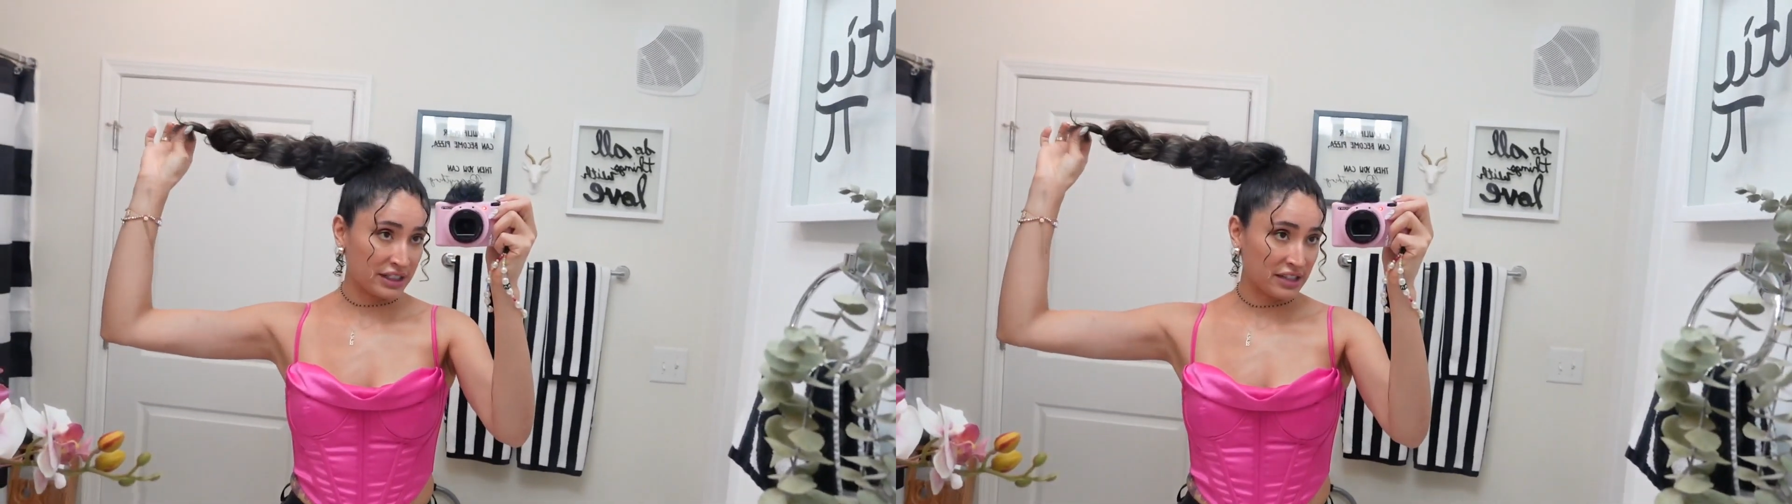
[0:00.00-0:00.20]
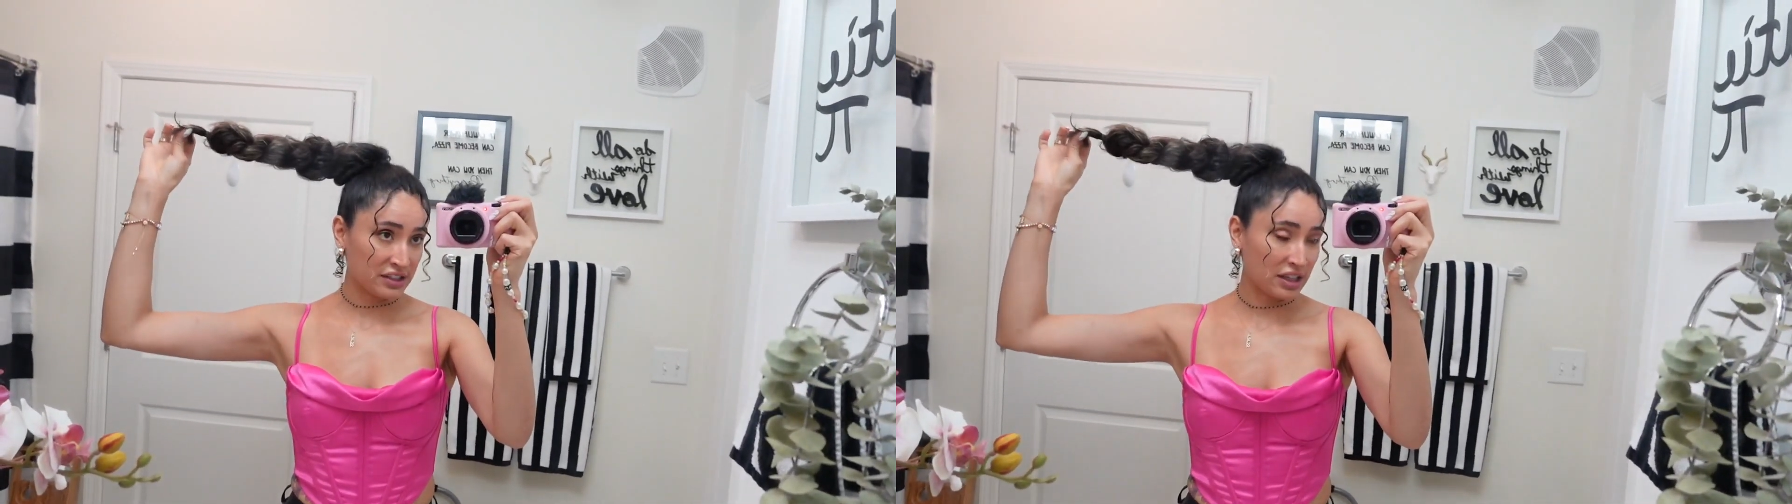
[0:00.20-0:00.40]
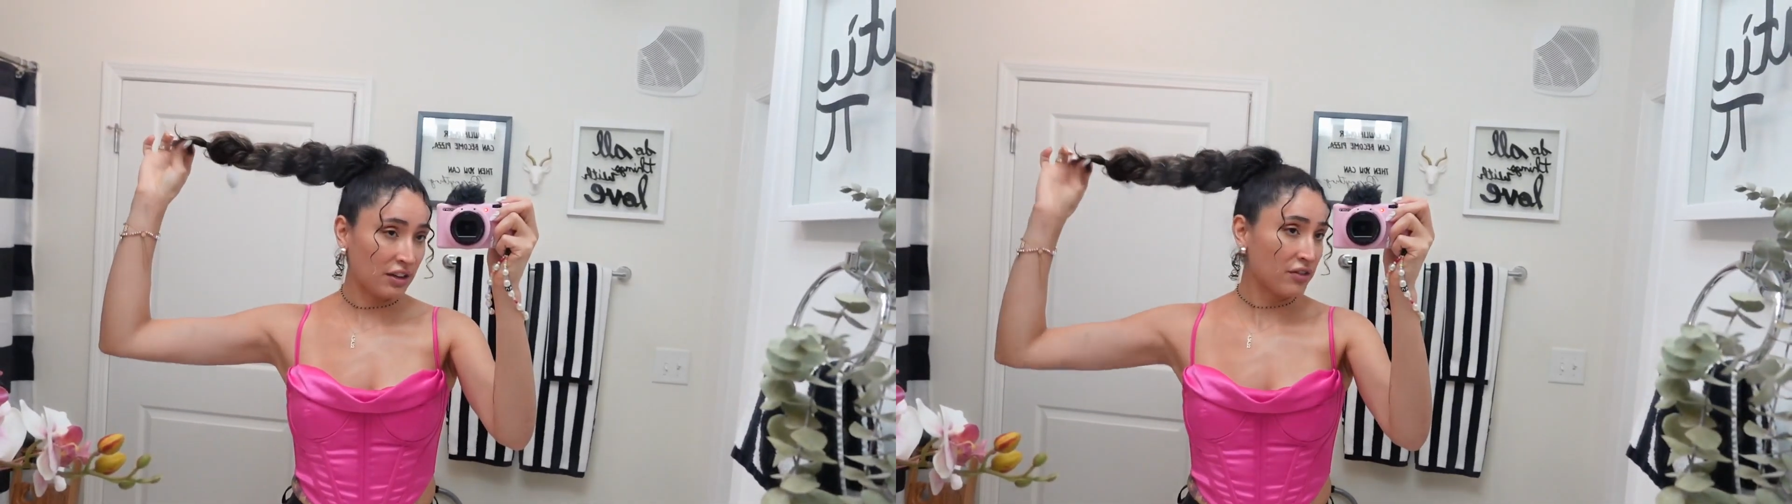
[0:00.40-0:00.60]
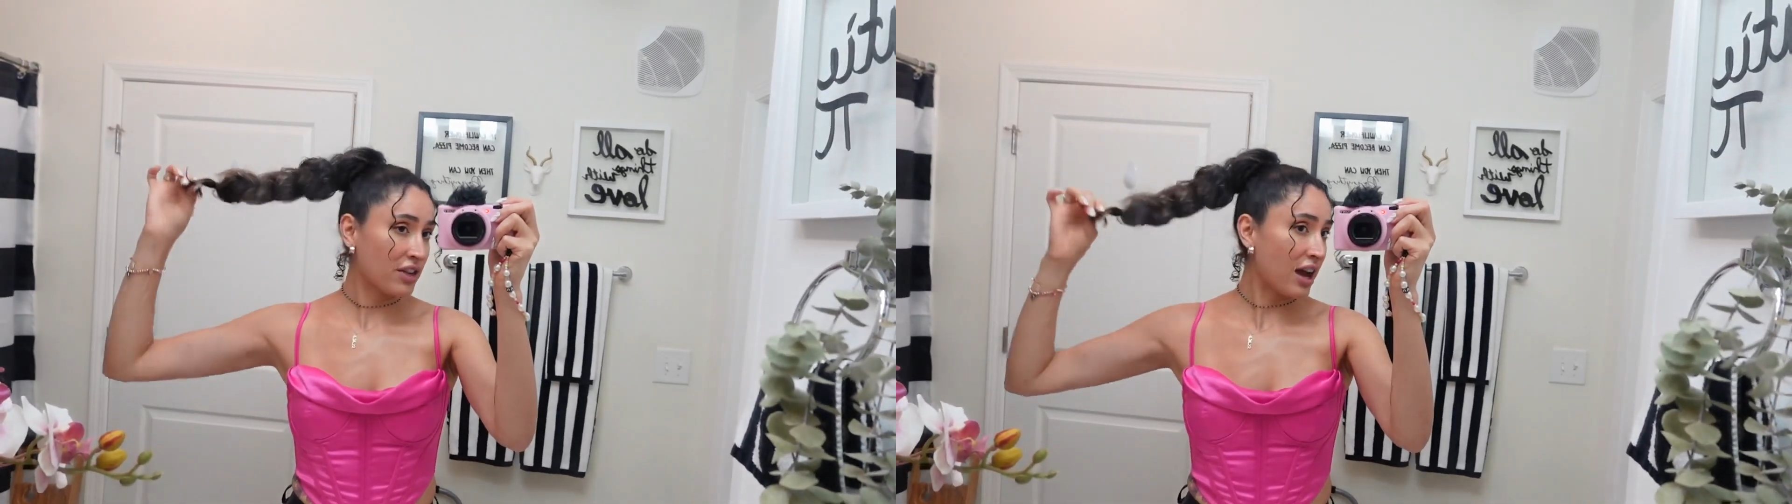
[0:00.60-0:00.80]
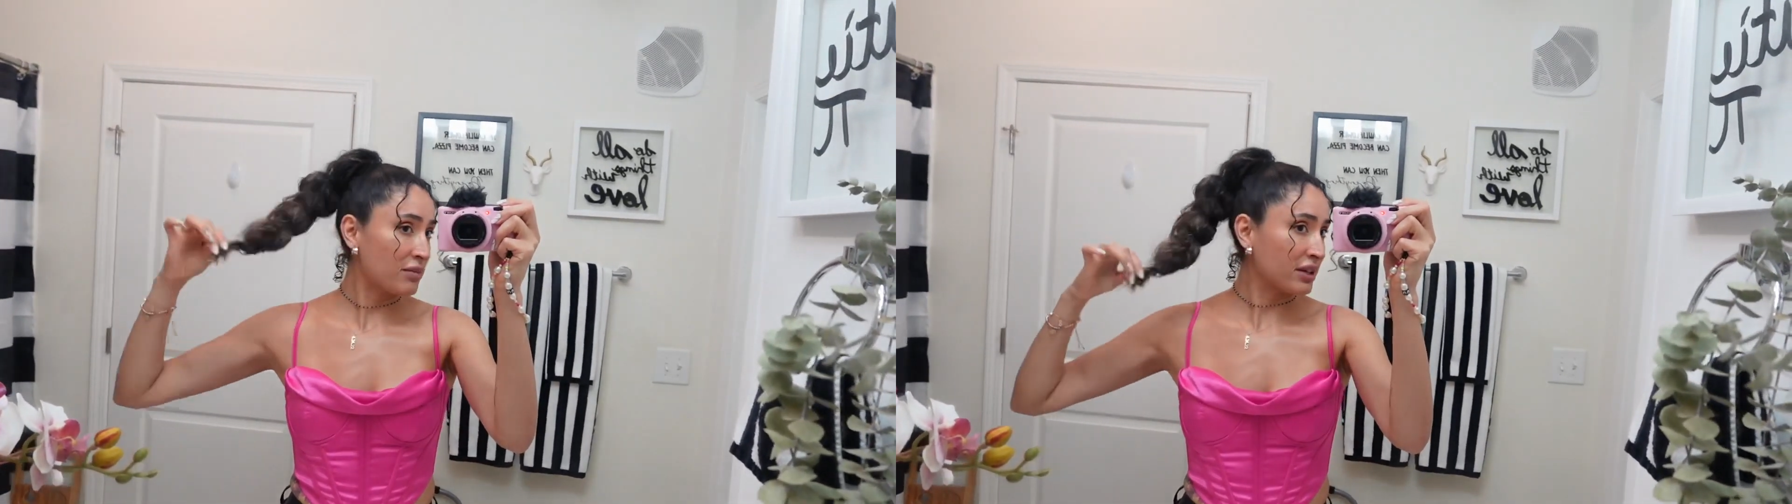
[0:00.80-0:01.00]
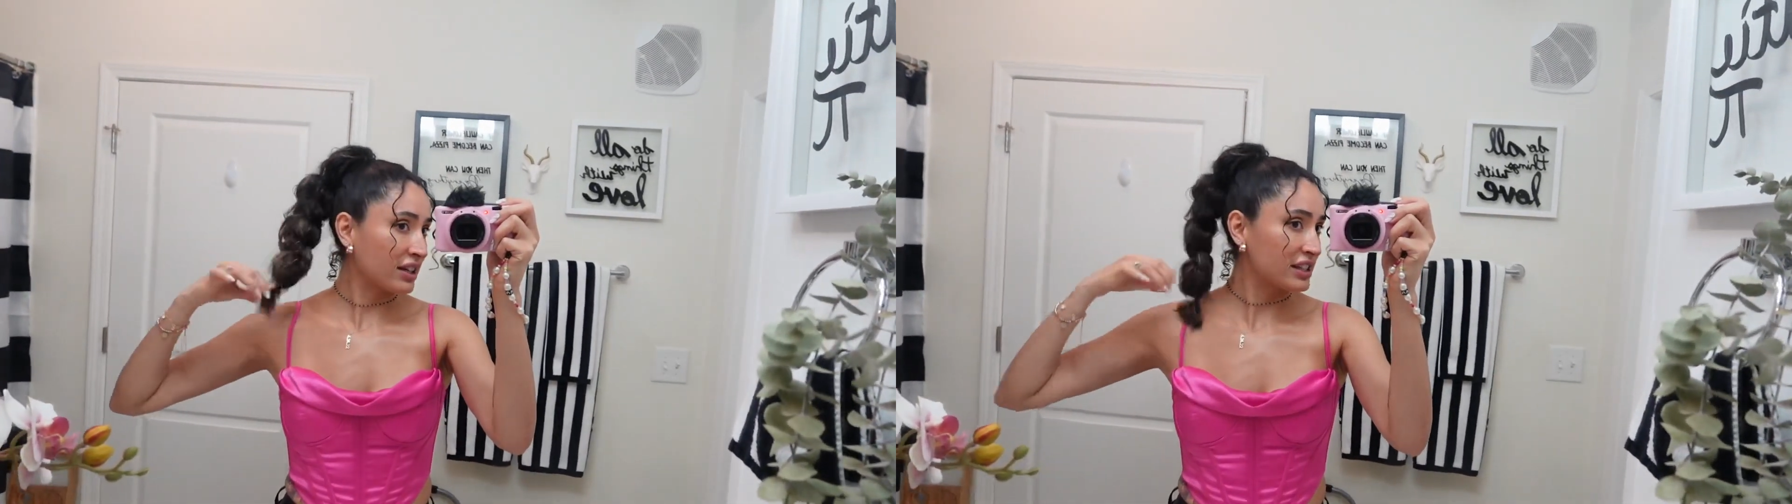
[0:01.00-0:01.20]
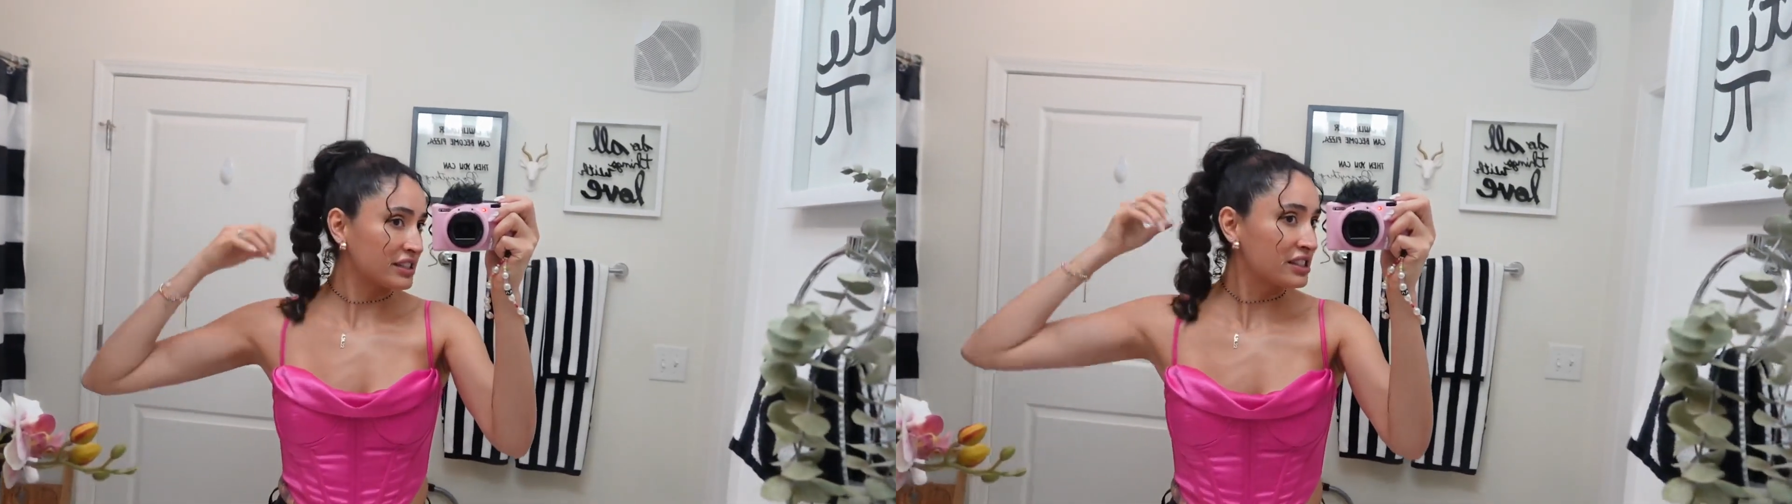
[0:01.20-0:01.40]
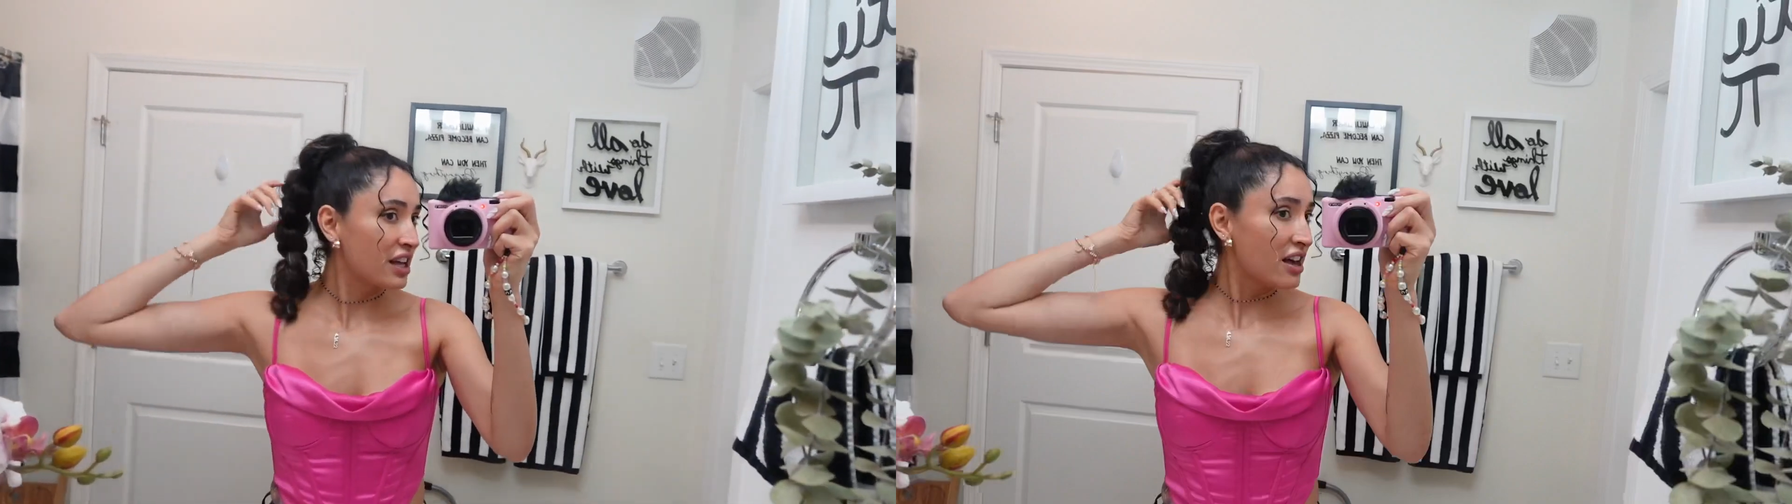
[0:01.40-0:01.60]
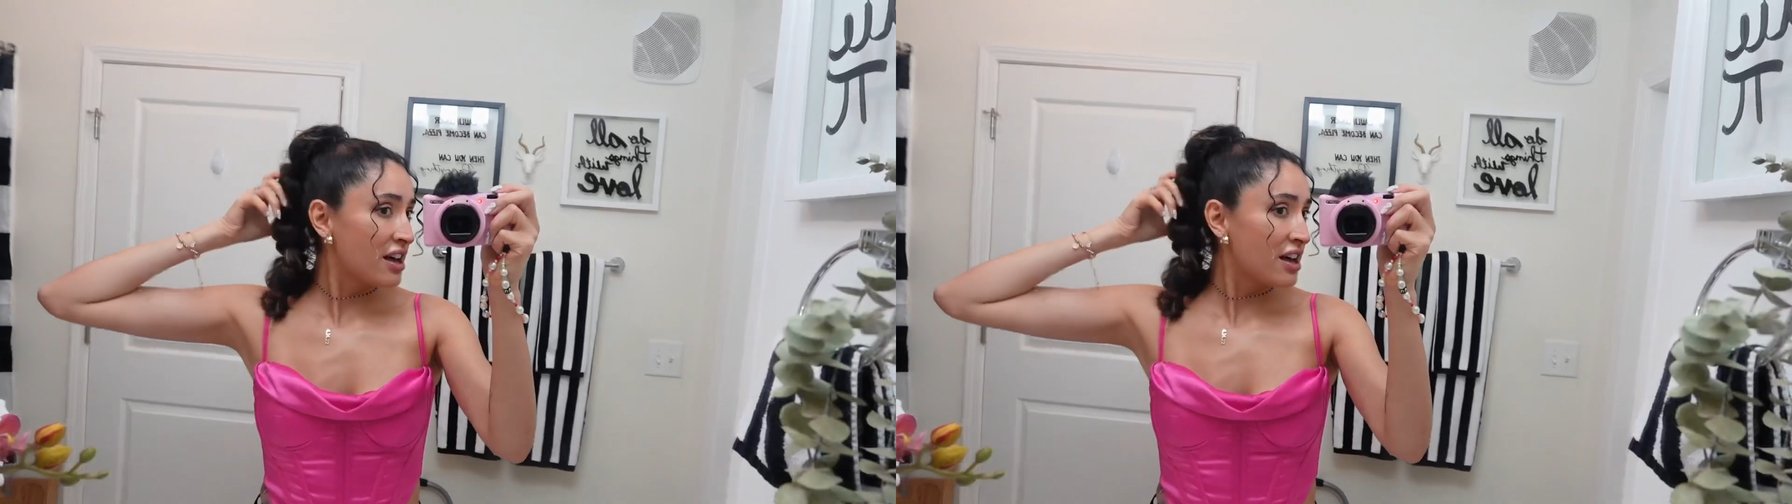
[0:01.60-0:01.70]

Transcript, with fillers: hairstyle for that because